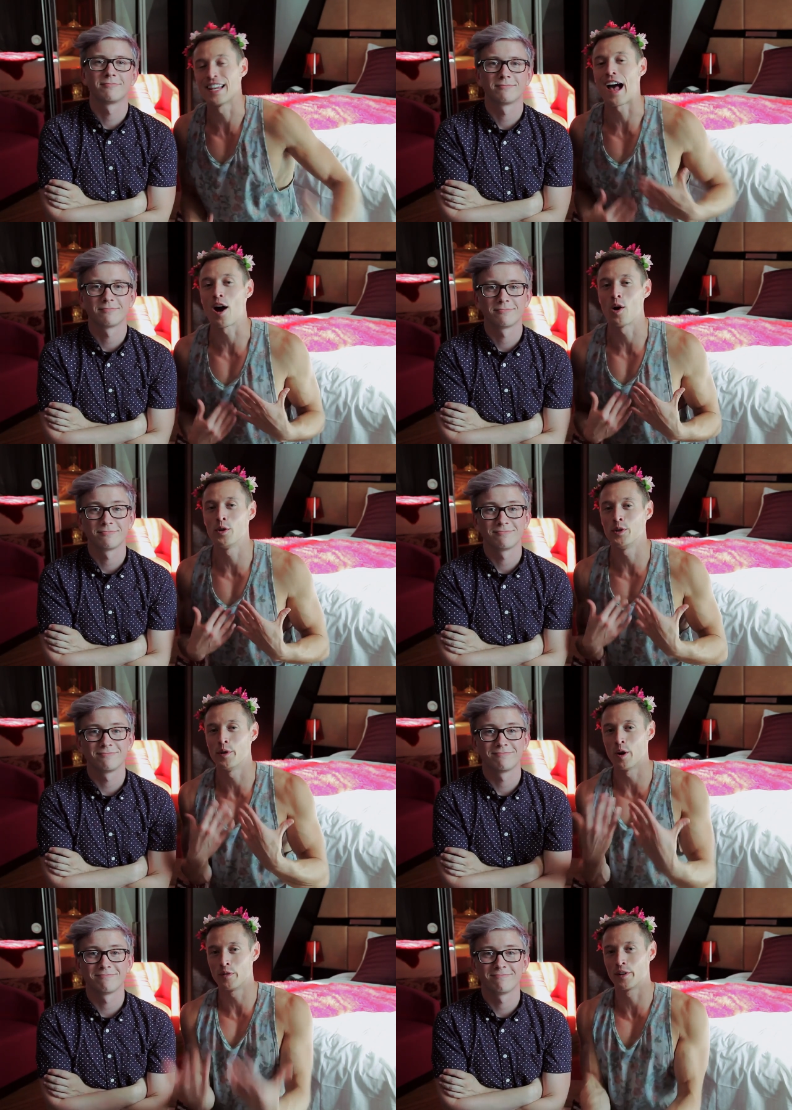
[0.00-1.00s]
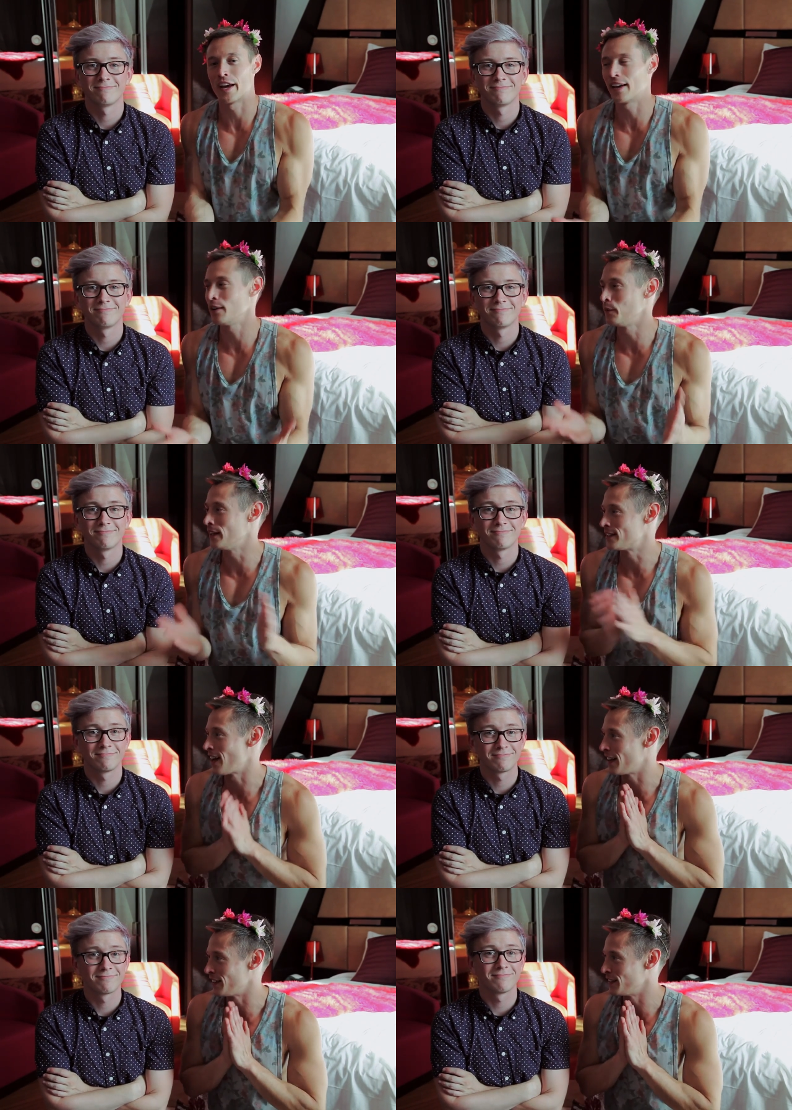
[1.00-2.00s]
Speaker 1: how do you know if you're gay? We
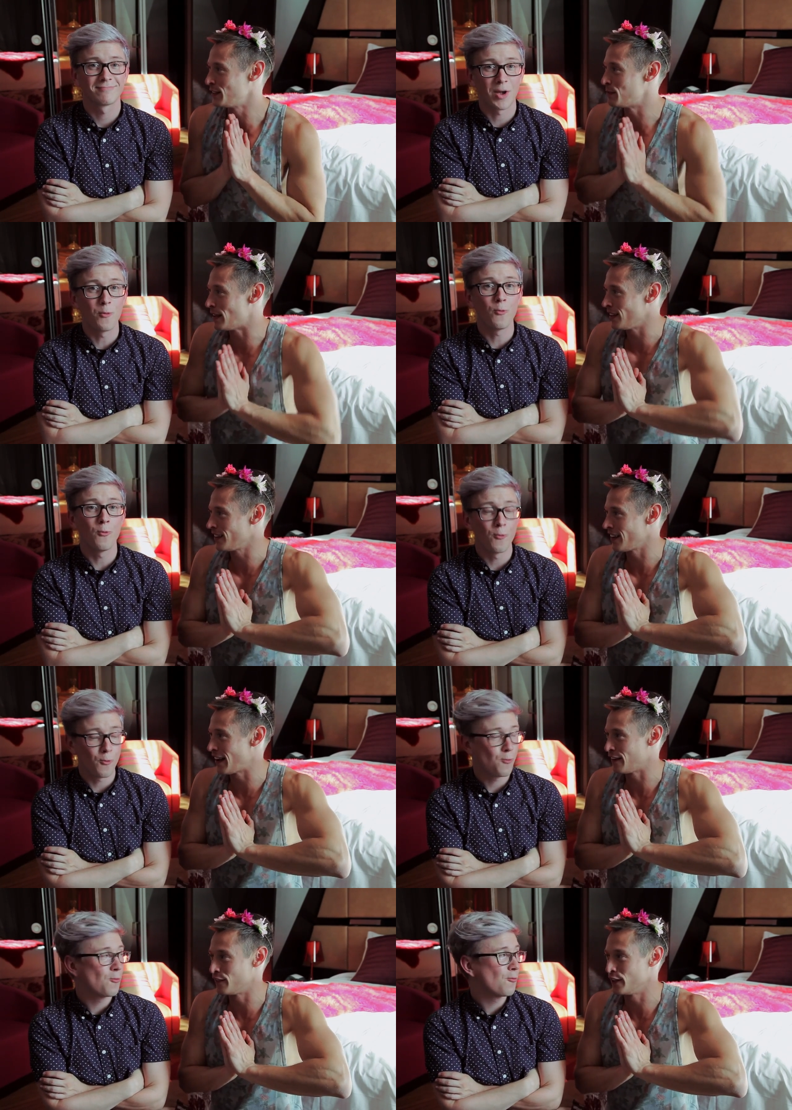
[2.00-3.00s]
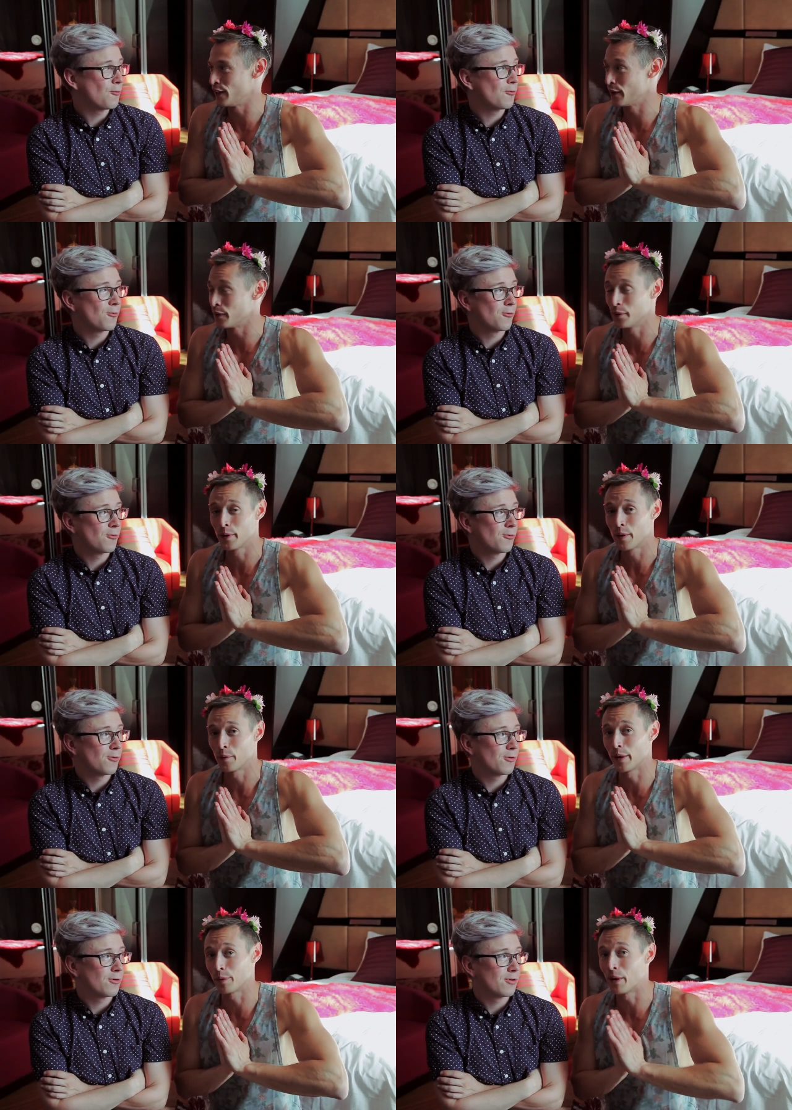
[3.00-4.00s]
decided to make a video
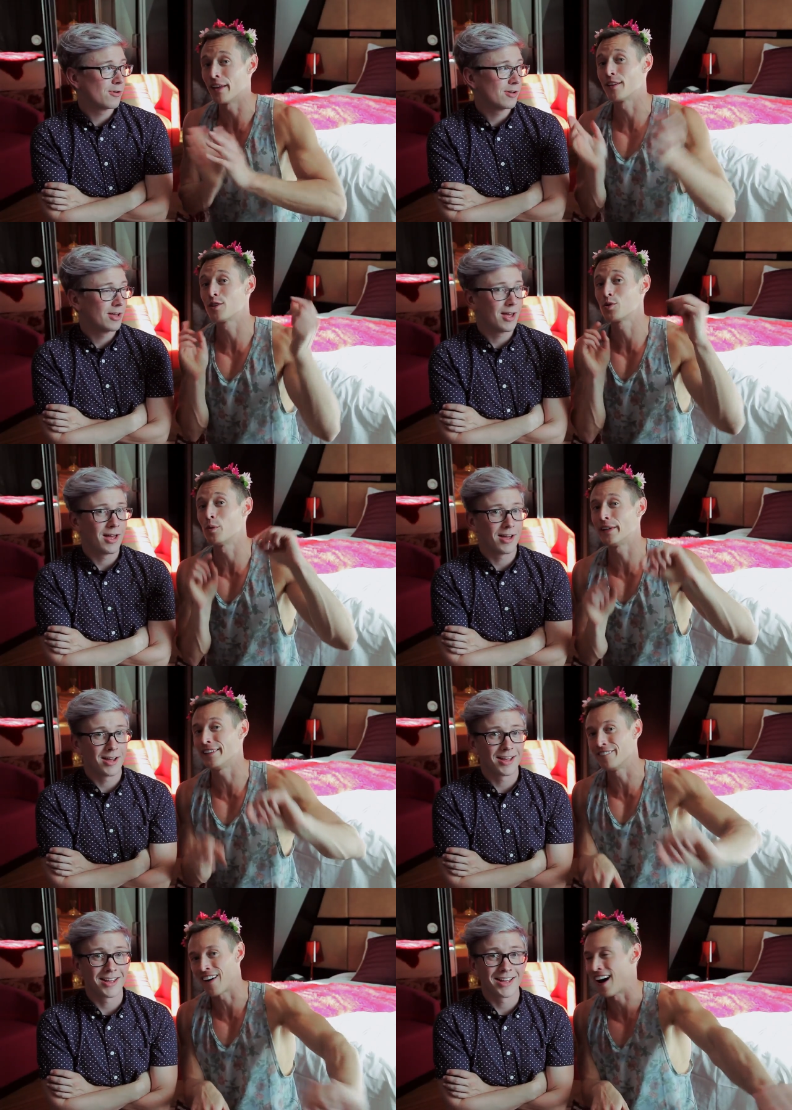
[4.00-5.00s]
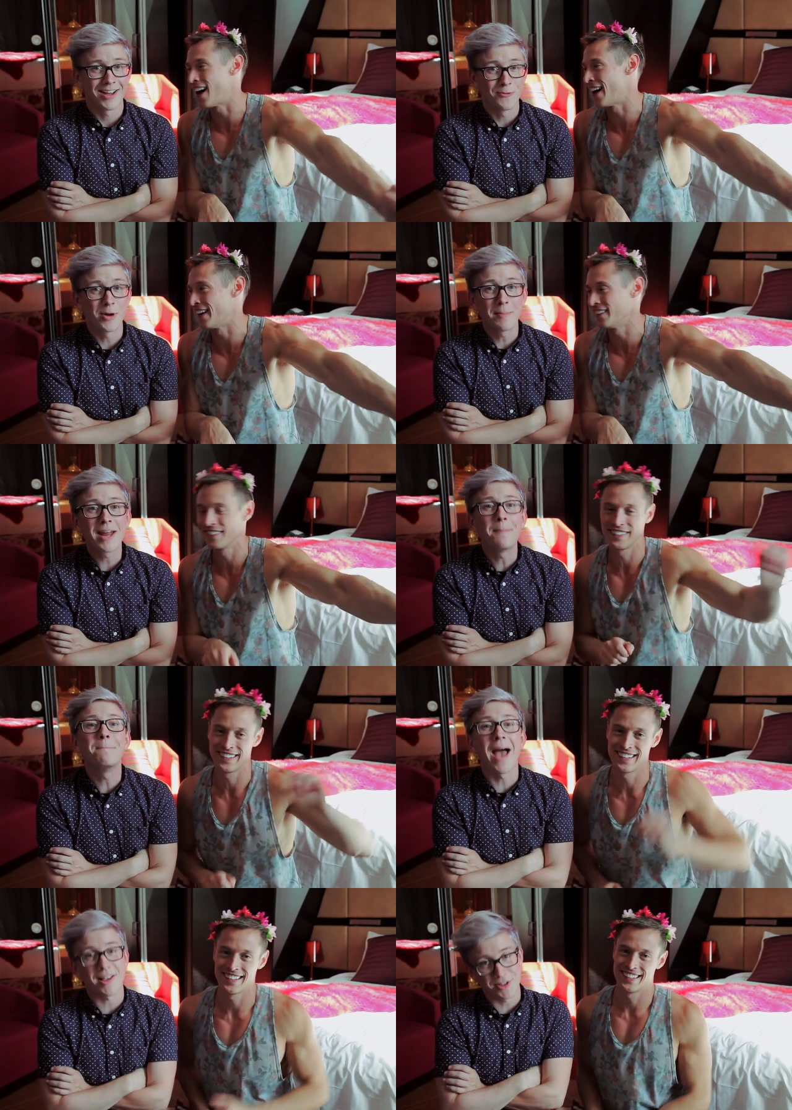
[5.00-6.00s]
with what? 25. We made
Speaker 2: a
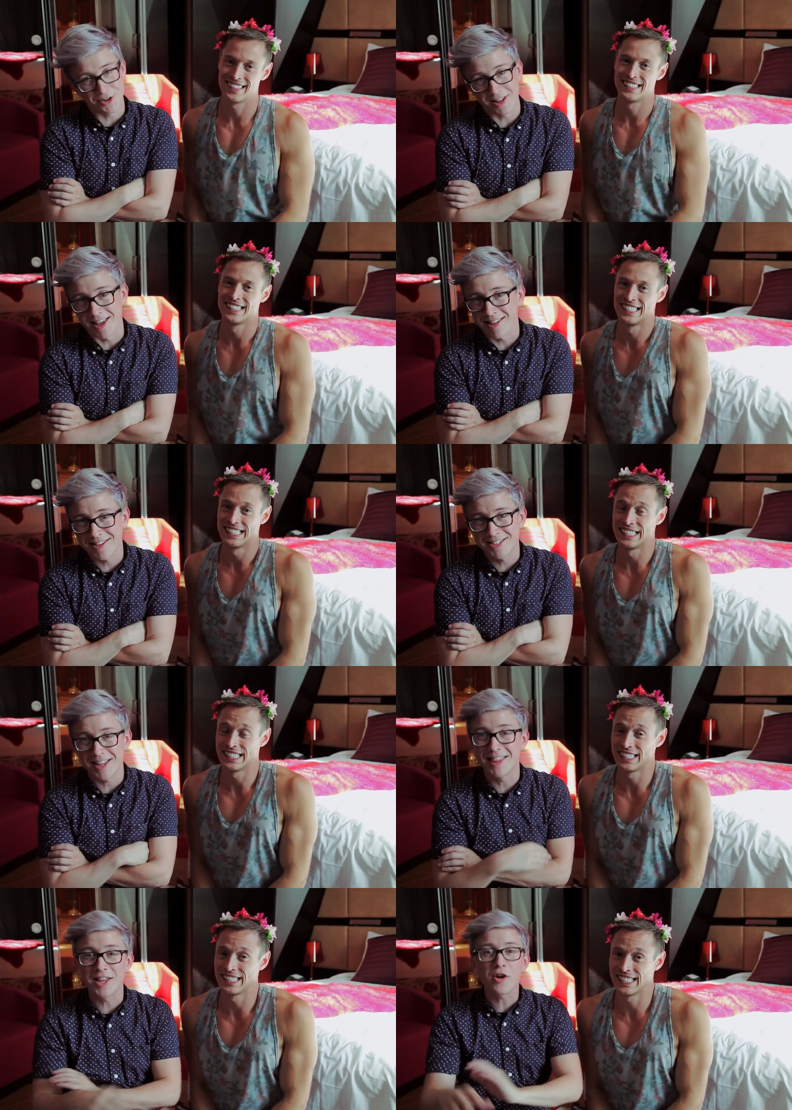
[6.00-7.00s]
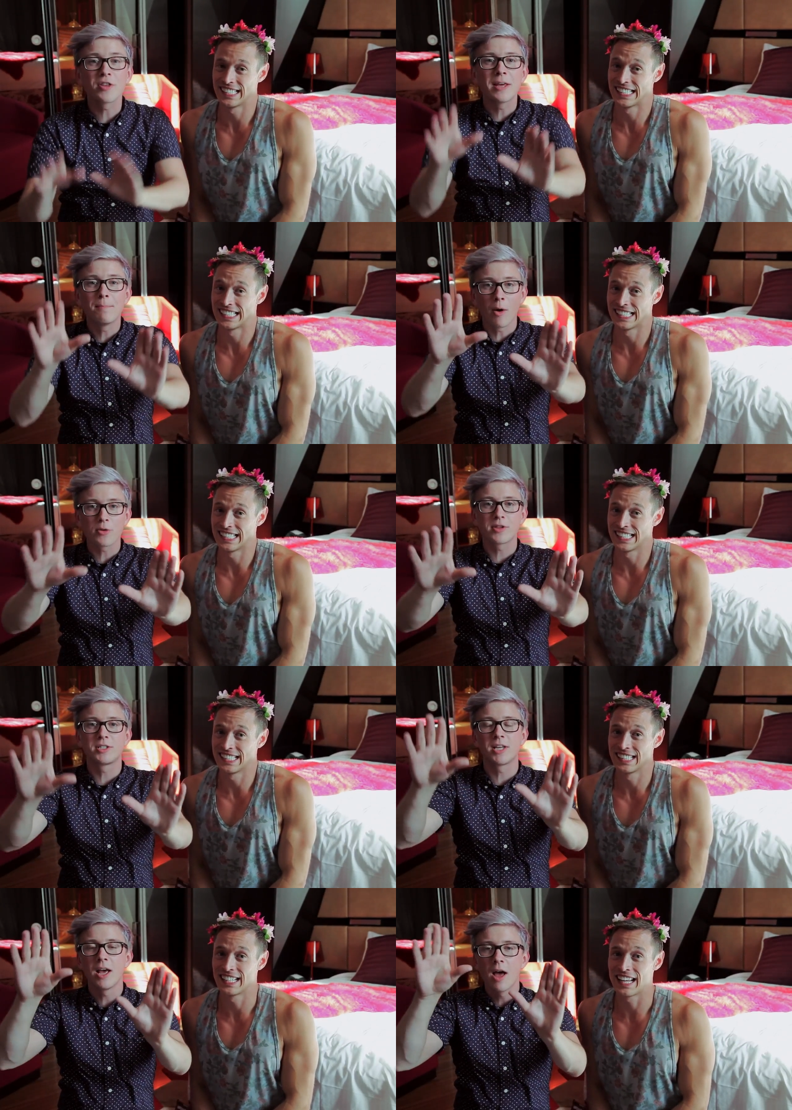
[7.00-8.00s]
master list. These are the
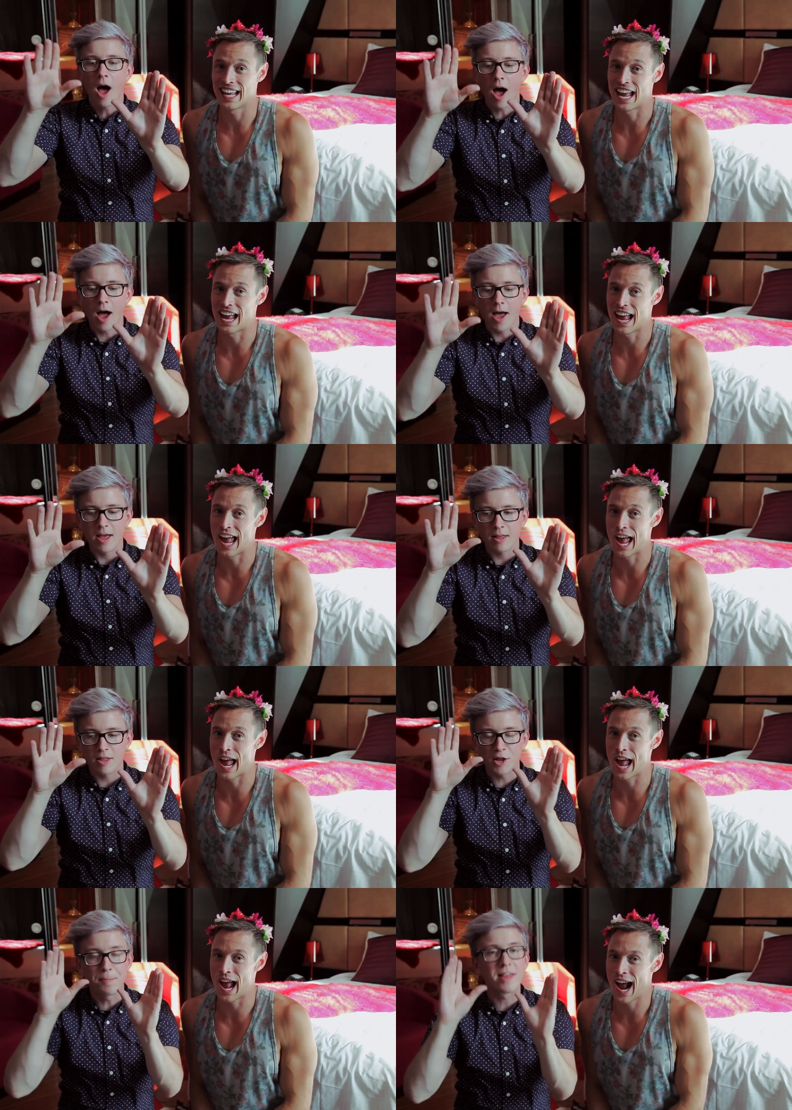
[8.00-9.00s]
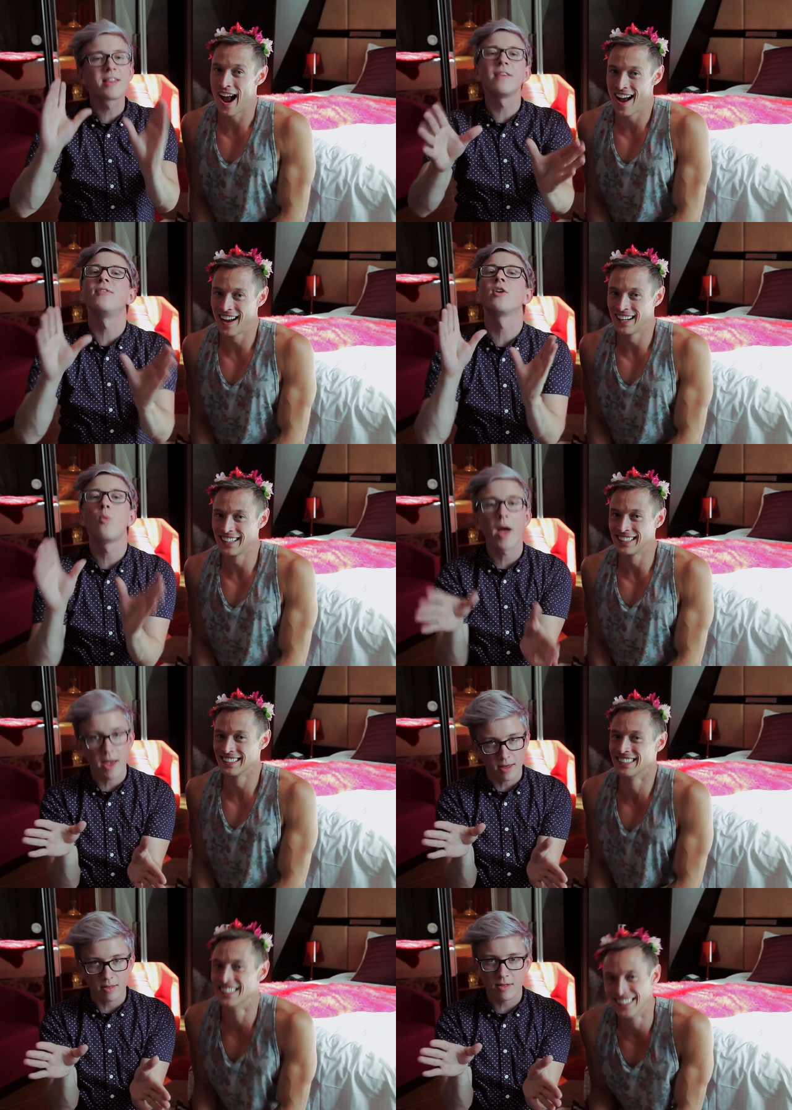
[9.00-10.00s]
most uh, specific
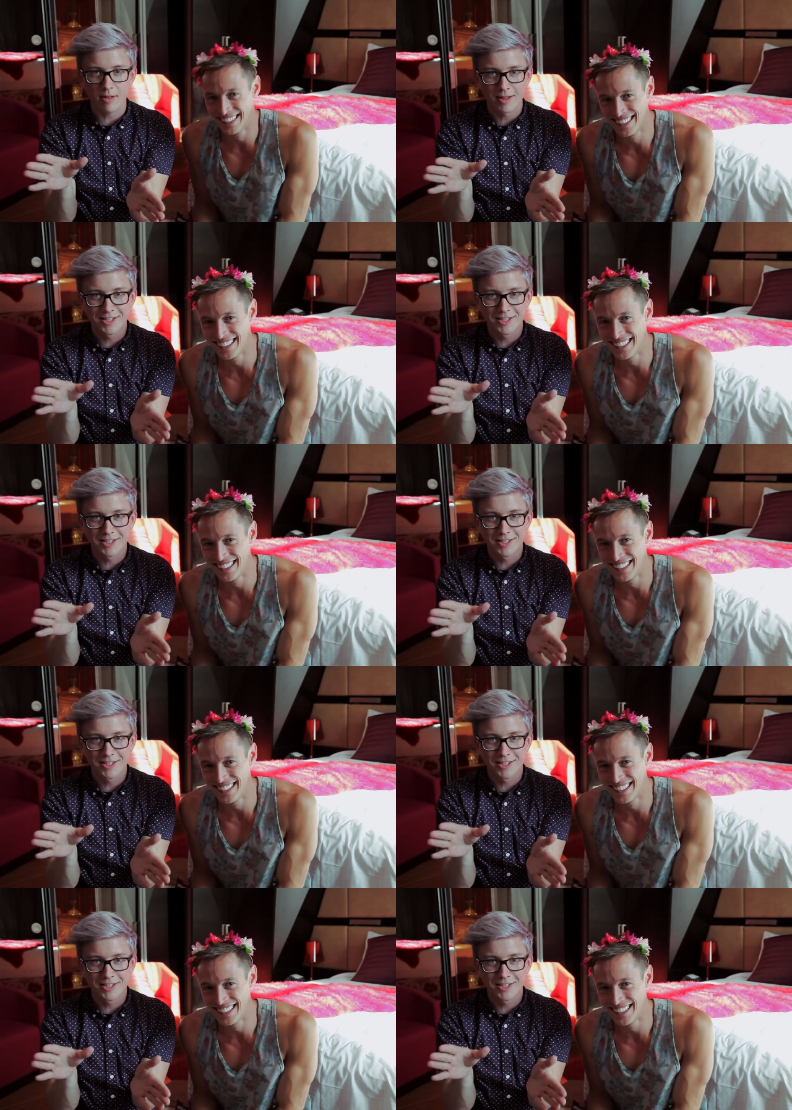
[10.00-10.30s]
ways